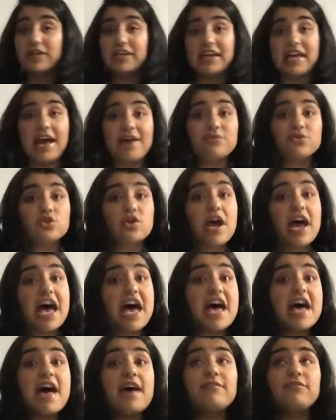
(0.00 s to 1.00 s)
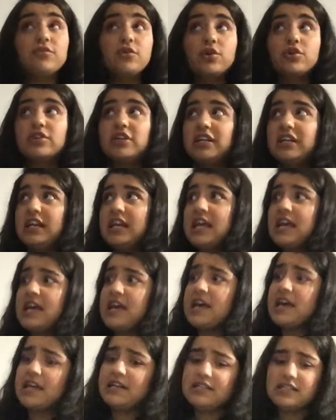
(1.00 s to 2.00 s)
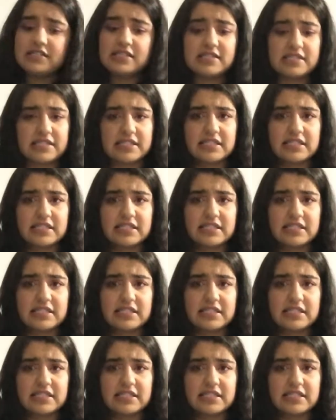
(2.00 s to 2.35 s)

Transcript: We have traveled land and